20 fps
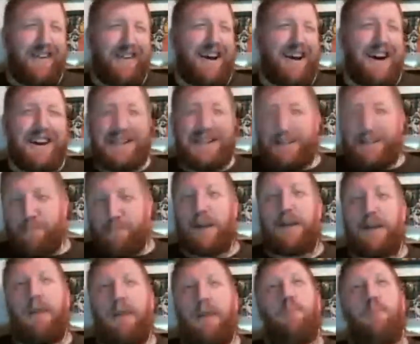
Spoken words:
I expected more.